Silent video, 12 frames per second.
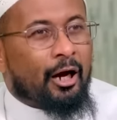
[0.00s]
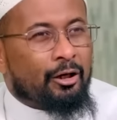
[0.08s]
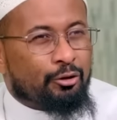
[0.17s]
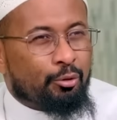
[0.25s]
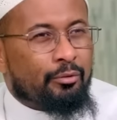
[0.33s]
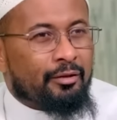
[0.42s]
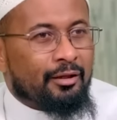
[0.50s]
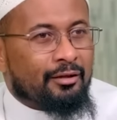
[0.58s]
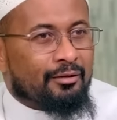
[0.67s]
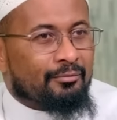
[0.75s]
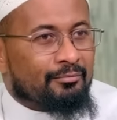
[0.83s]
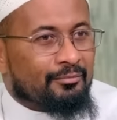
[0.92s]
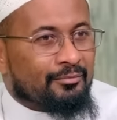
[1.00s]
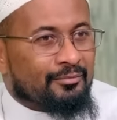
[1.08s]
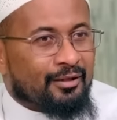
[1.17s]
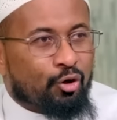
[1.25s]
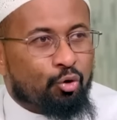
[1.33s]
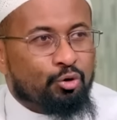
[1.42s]
do you think?
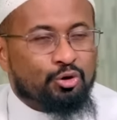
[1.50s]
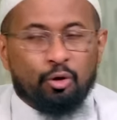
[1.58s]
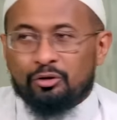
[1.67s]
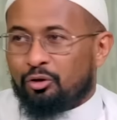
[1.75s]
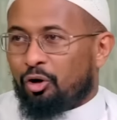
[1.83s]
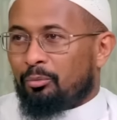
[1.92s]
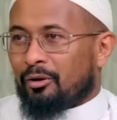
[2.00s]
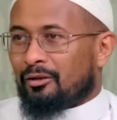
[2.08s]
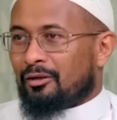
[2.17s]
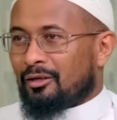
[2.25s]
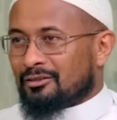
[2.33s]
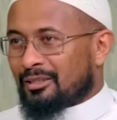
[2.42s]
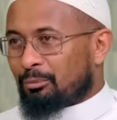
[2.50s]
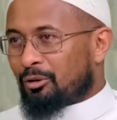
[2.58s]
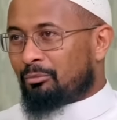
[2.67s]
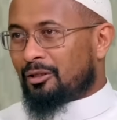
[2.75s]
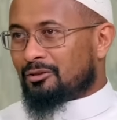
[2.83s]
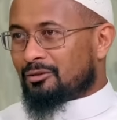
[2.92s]
Who is going to Umrah in the next couple of
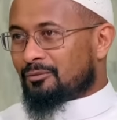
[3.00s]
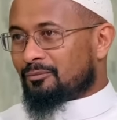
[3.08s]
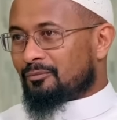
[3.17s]
months?